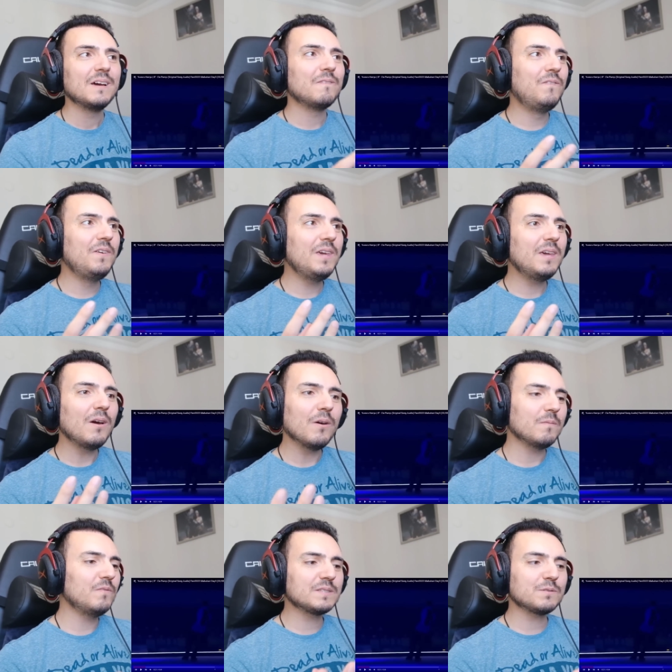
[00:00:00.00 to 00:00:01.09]
we
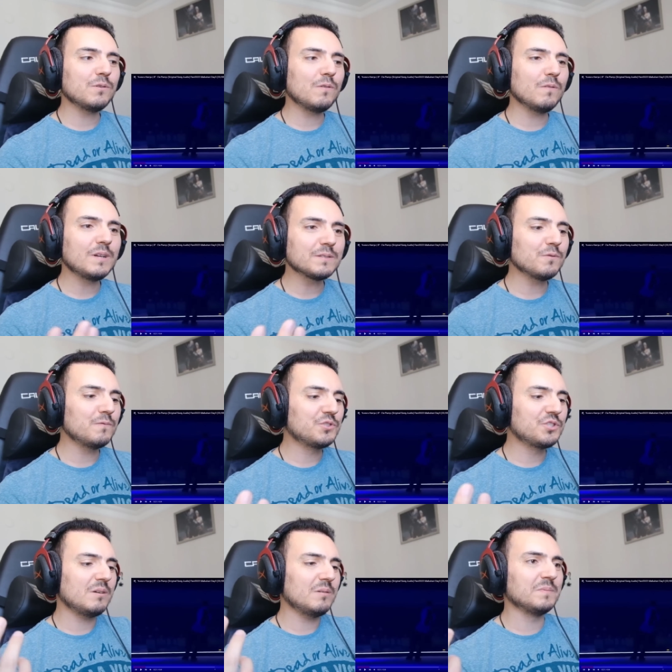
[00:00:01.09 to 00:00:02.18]
we saw lots of
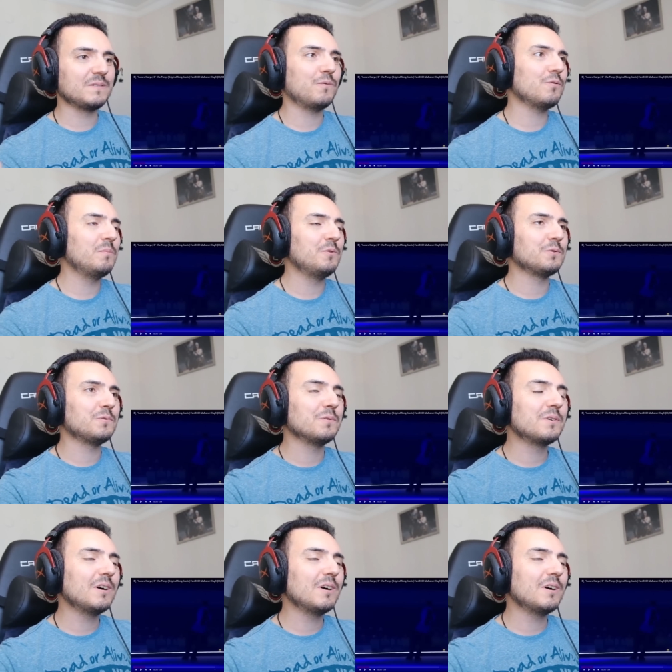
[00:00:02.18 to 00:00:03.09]
jumps from Yuzuru.